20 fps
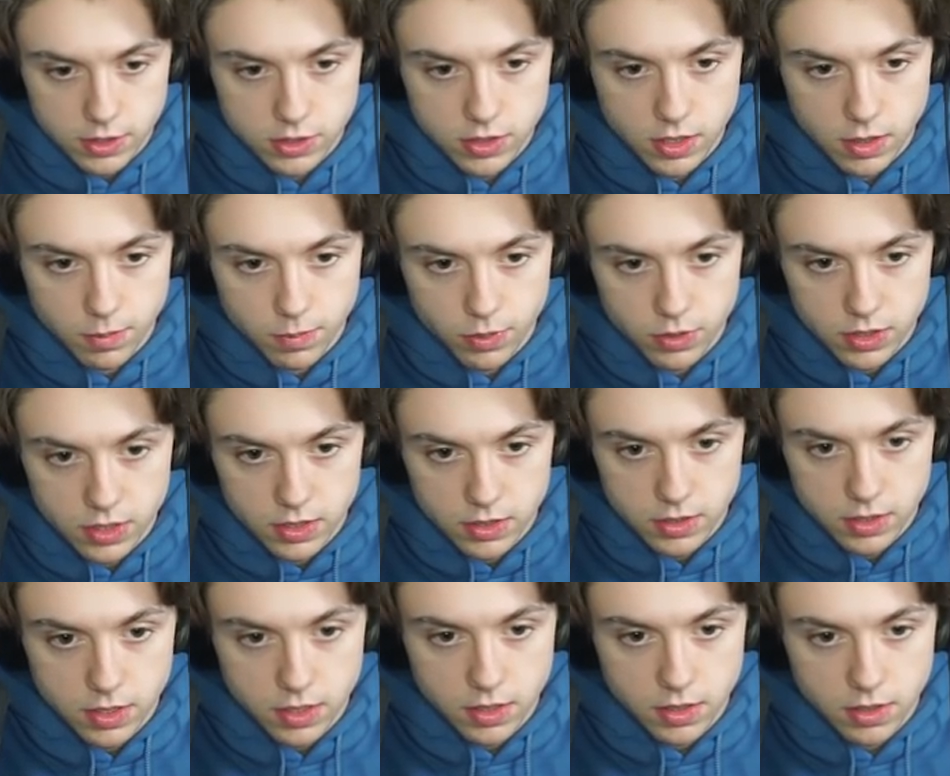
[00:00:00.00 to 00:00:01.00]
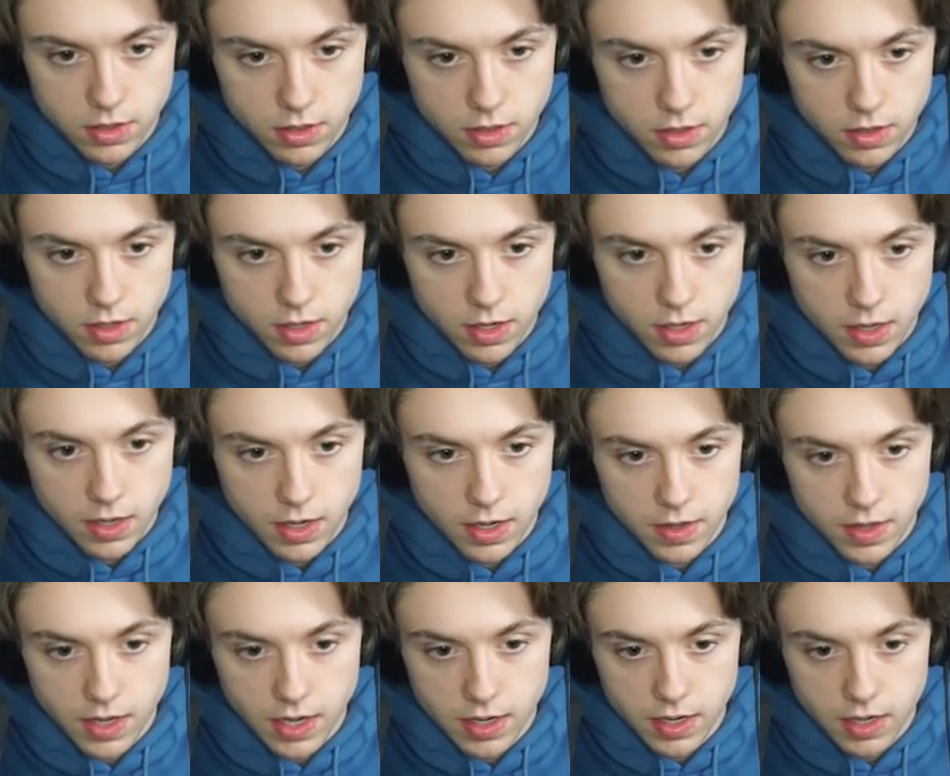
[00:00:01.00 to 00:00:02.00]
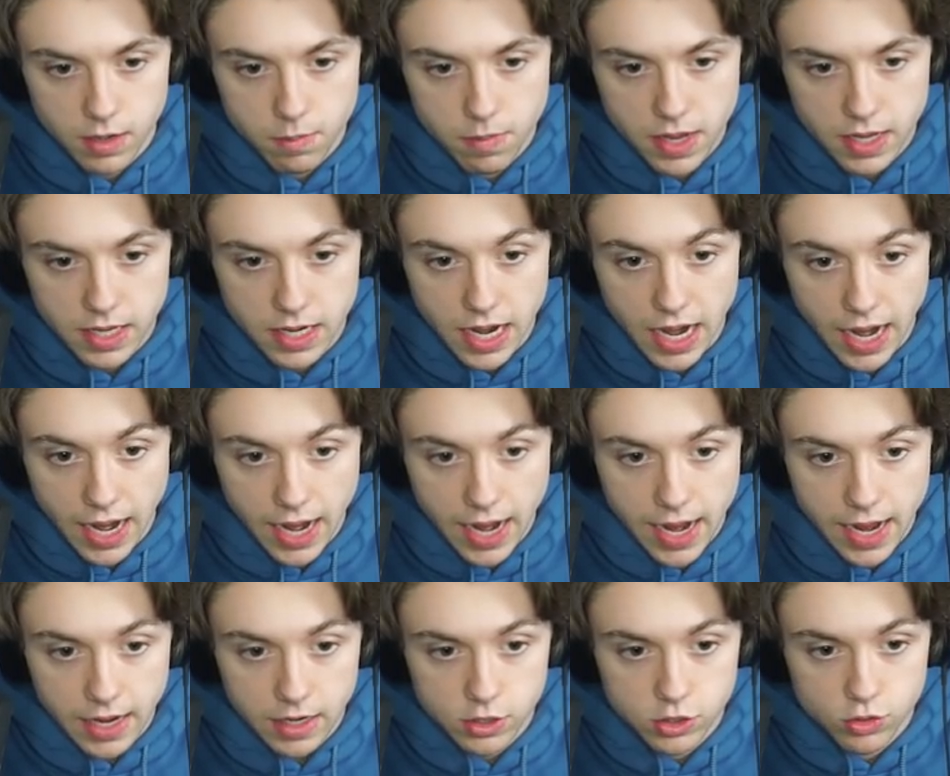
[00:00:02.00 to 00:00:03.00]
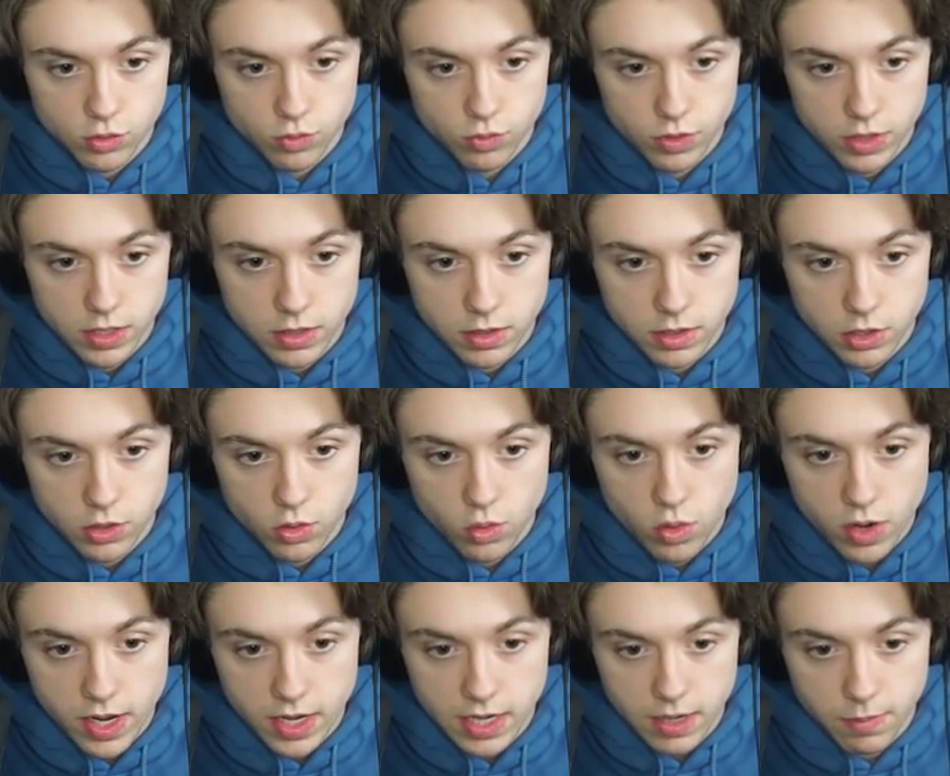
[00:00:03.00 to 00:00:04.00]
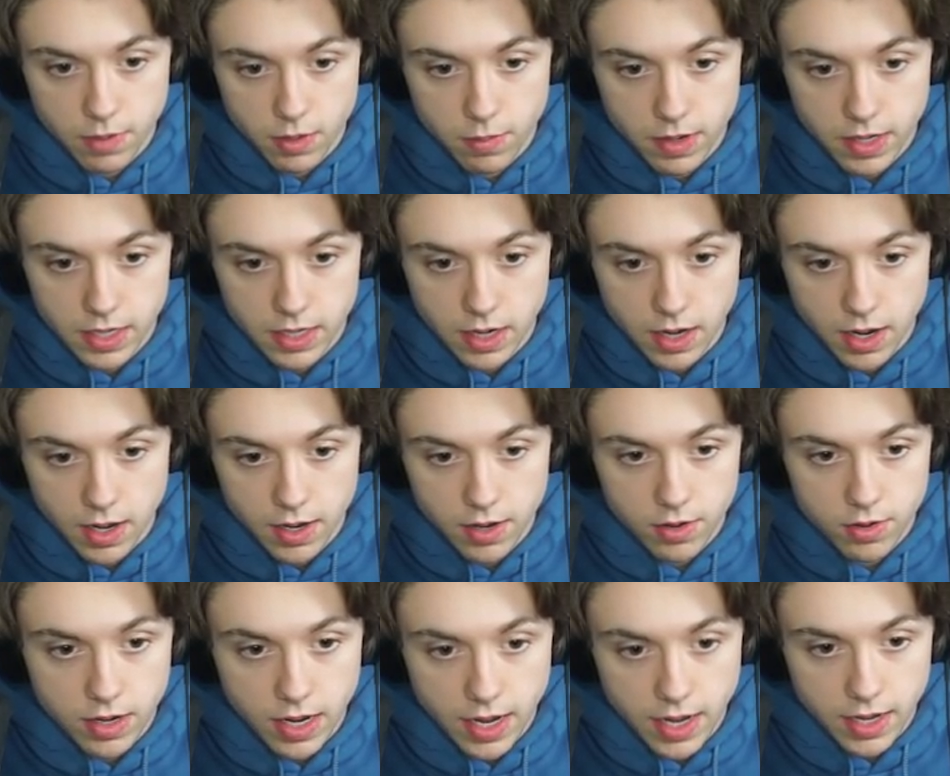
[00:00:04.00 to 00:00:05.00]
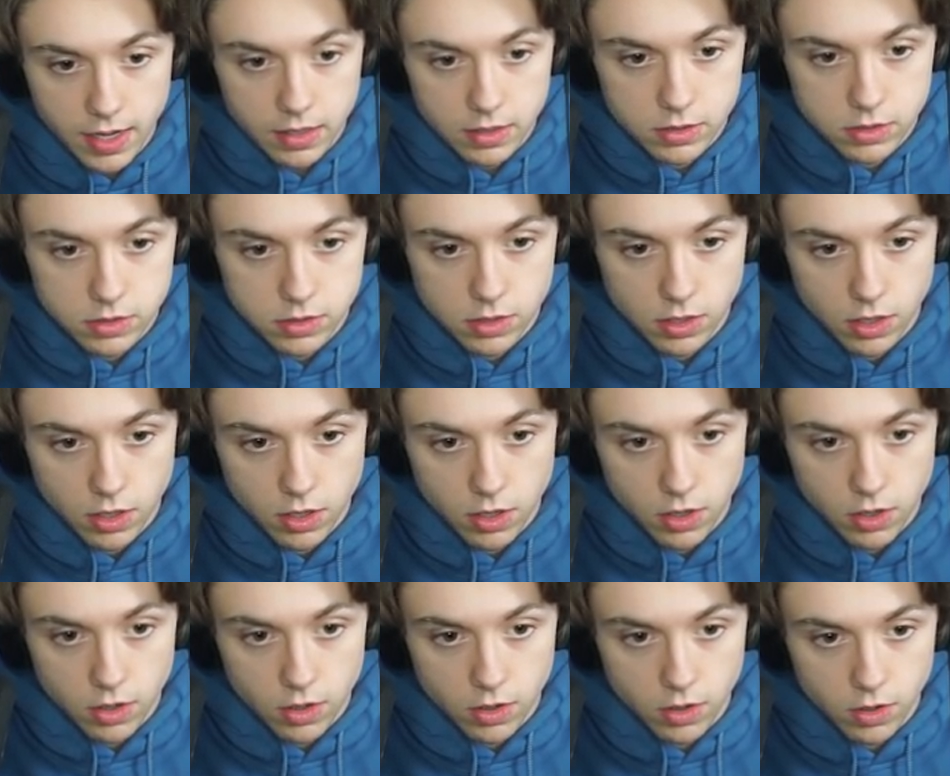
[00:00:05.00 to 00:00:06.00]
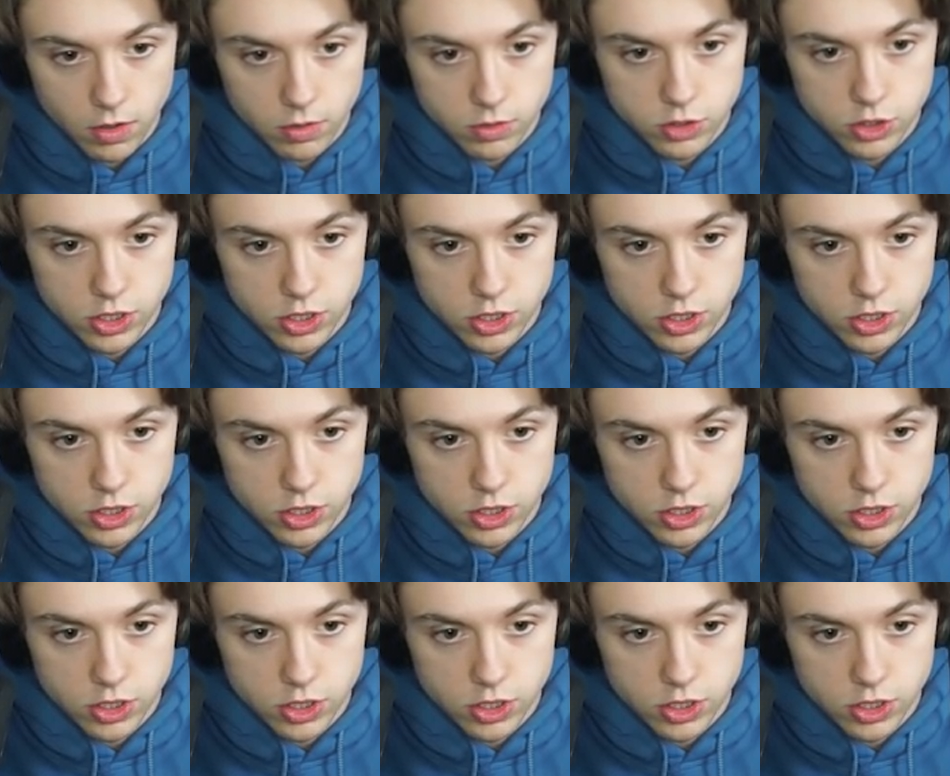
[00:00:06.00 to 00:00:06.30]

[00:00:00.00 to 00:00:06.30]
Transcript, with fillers: just need to put this here, and then I need to make an axe really quick. I'm gonna make an iron axe. Oh,